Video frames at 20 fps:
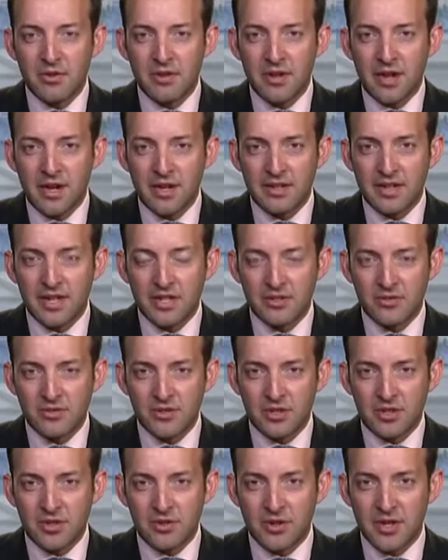our national
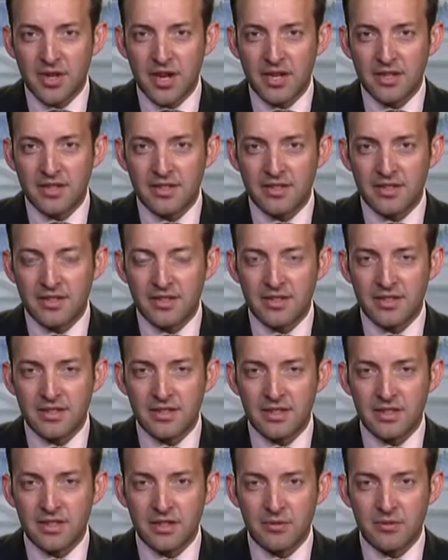security agencies are
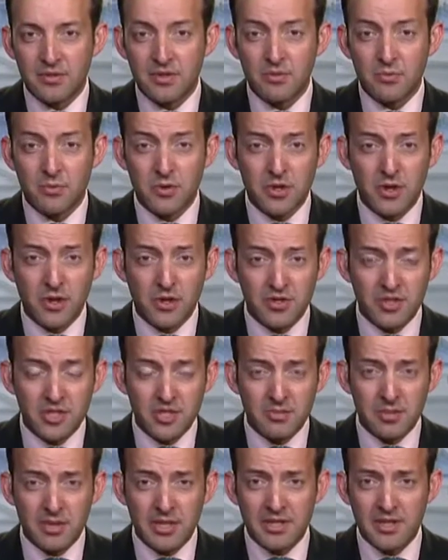dealing with. We know she
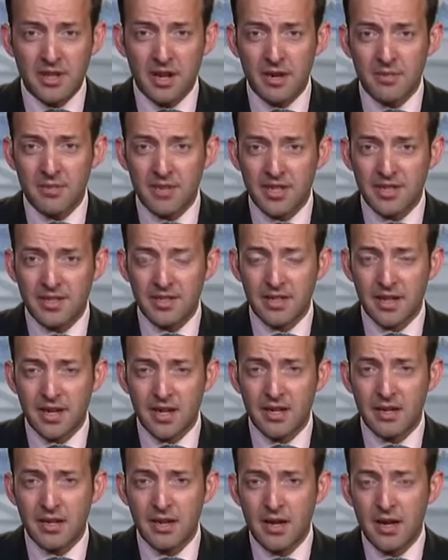spent time
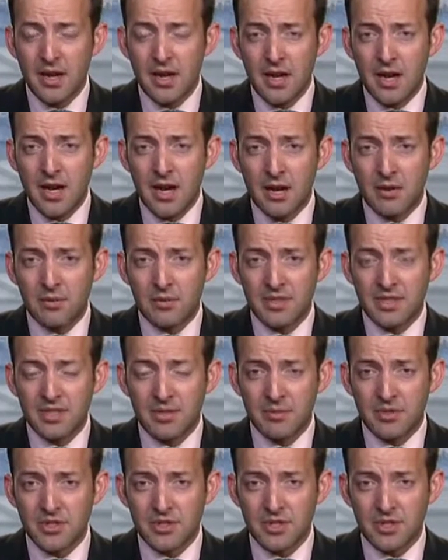yesterday with some
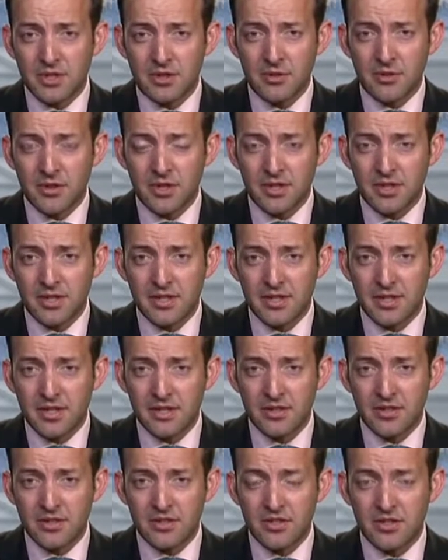of the security and
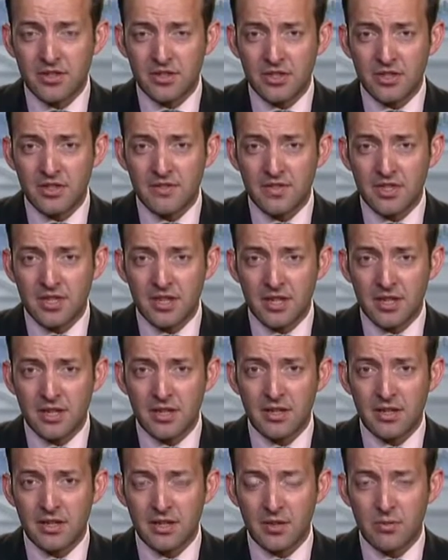intelligence chiefs here
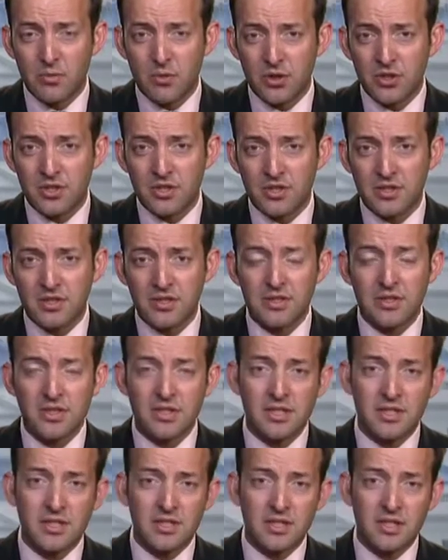in Washington
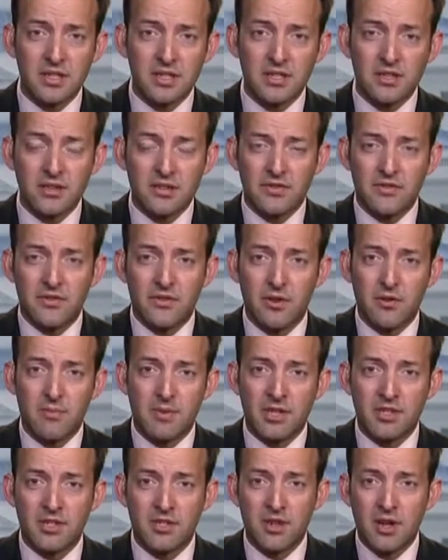DC, so it's very
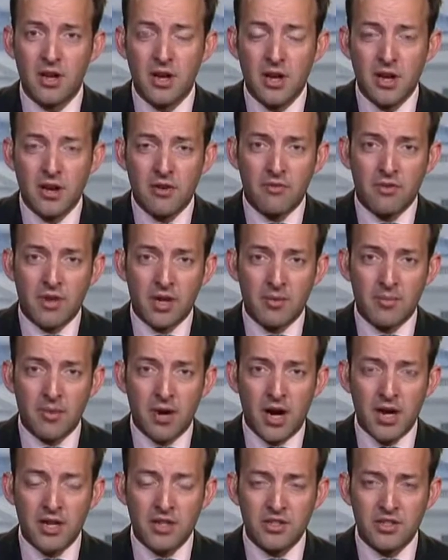much front of
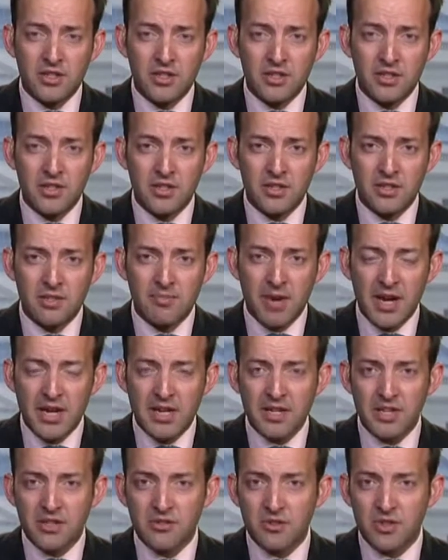mind. And she made
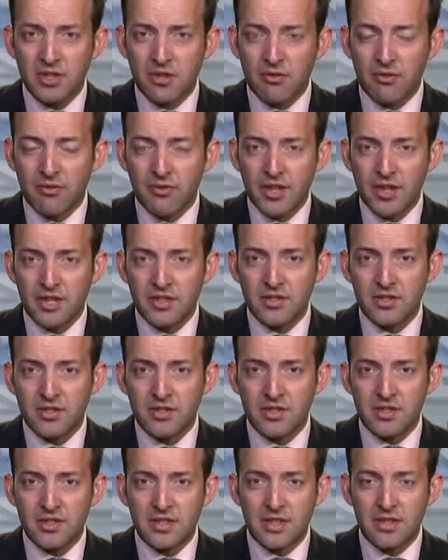an interesting reflection. She
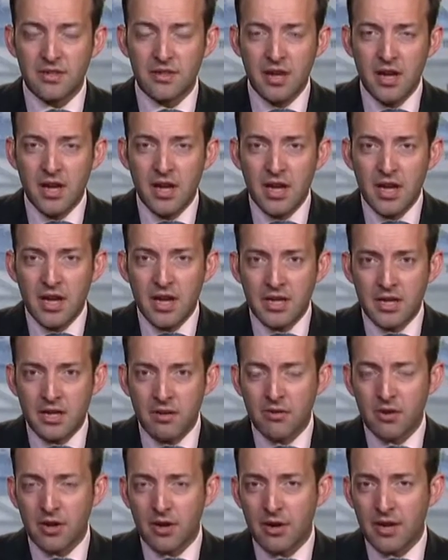said, a
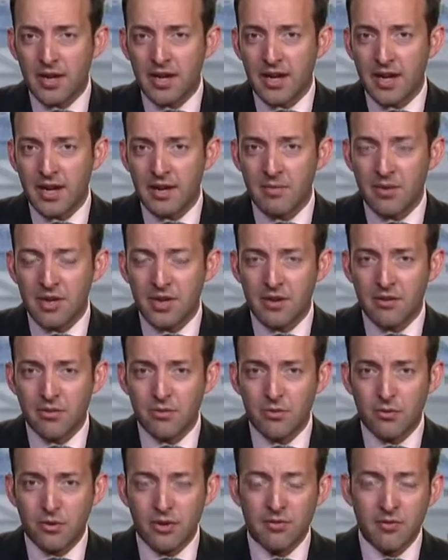year ago I came here and
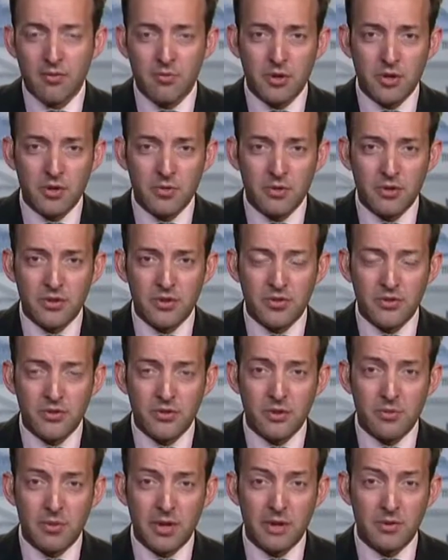all everybody wanted to talk
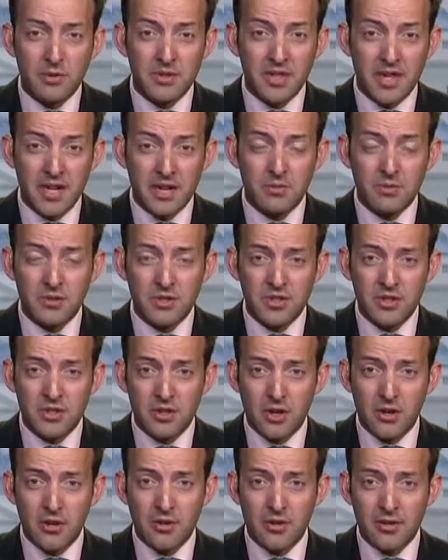about was Edward
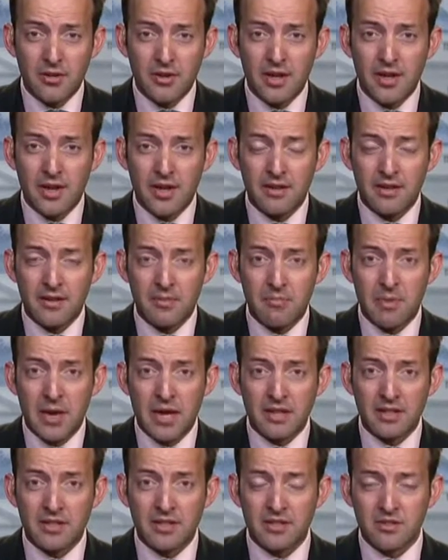Snowden and the
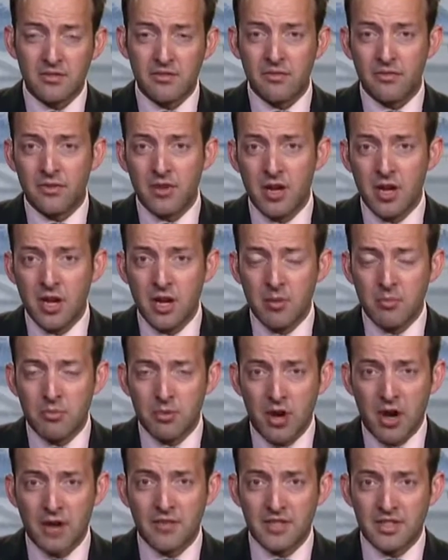balance of
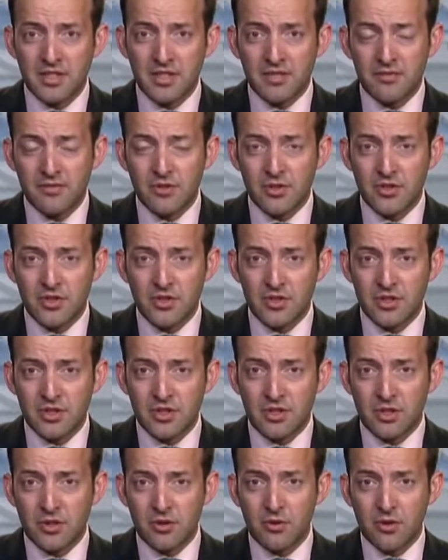privacy versus
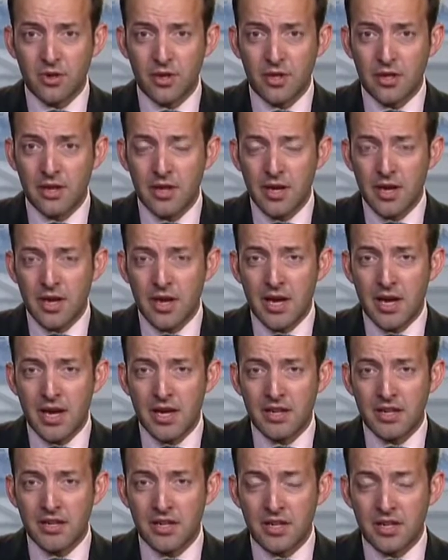security. And
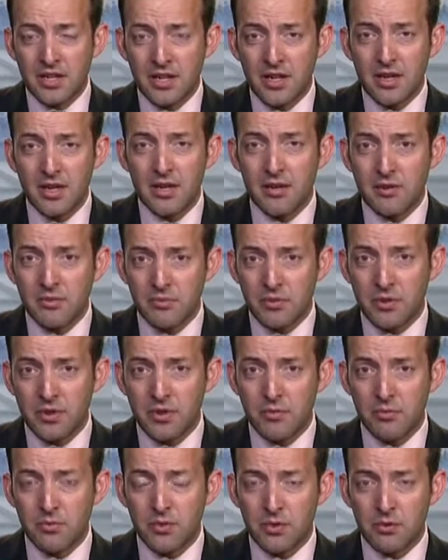in a year,
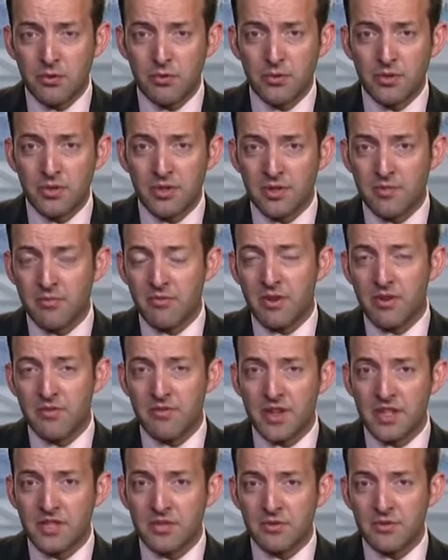with all the
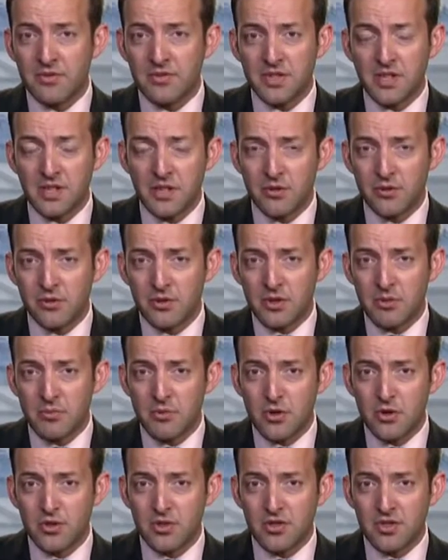events we've seen and all the
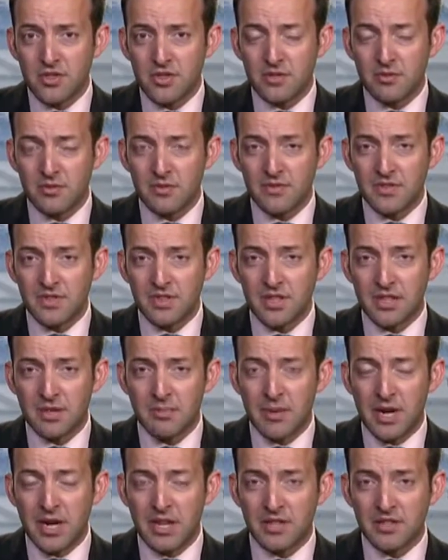emergencies we've seen, the
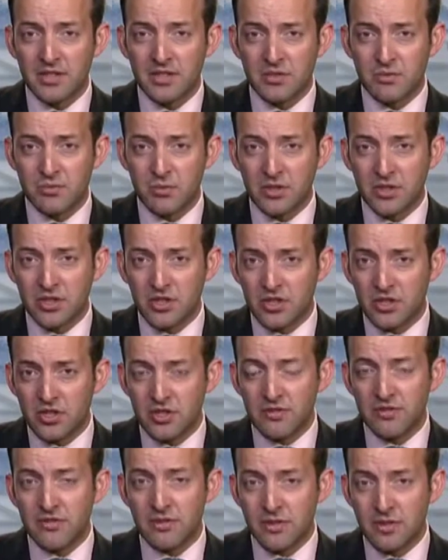balance has really
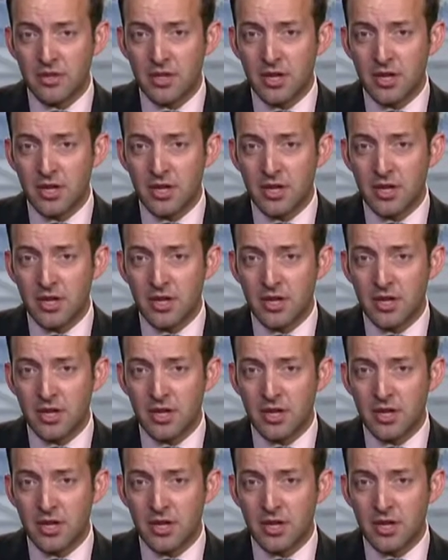shifted